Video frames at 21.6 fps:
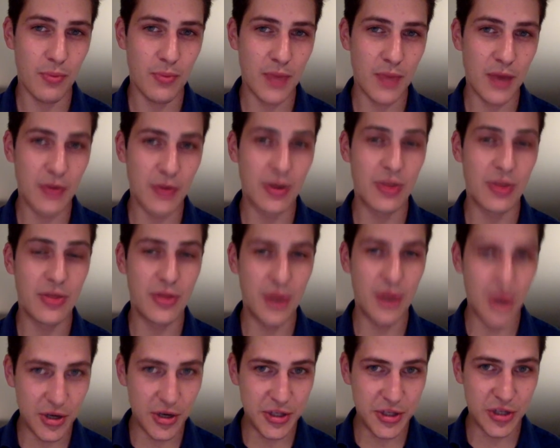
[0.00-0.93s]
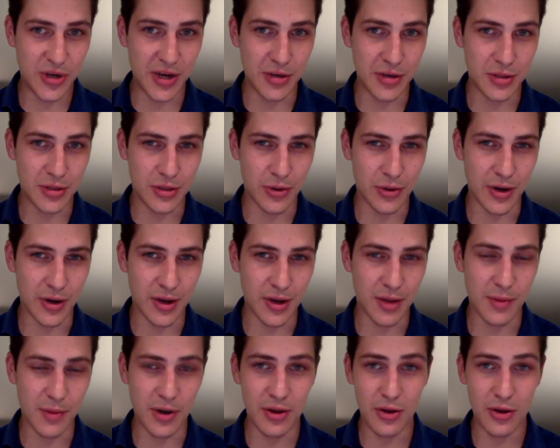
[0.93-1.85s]
Now the third strange story to
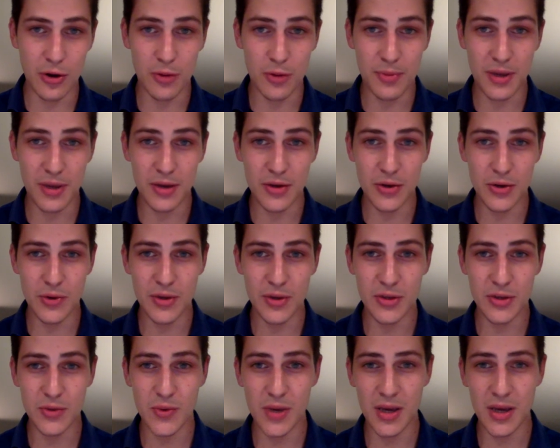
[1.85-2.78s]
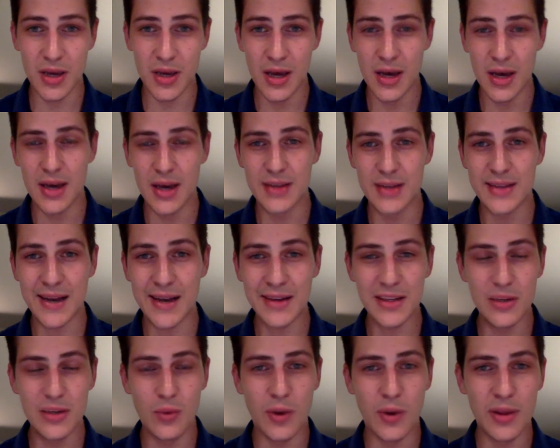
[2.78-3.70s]
come out of the European Tour this week is
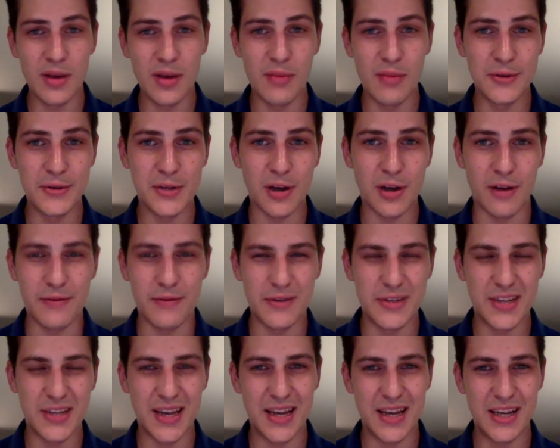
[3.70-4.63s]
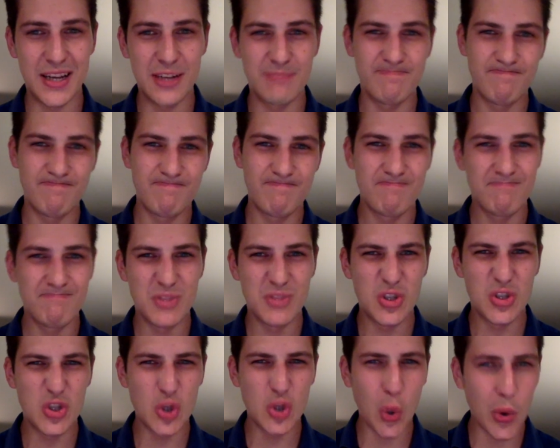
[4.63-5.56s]
actually one that most golfers can
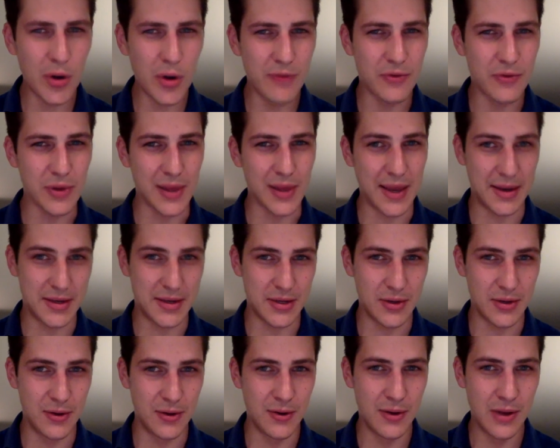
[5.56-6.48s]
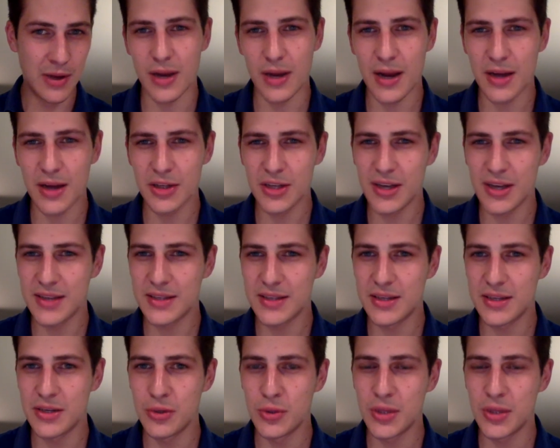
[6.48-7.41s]
sort of relate to. It actually has
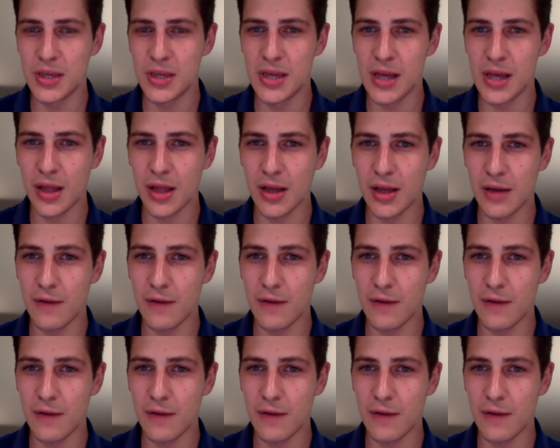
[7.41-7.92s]
to do with the yelling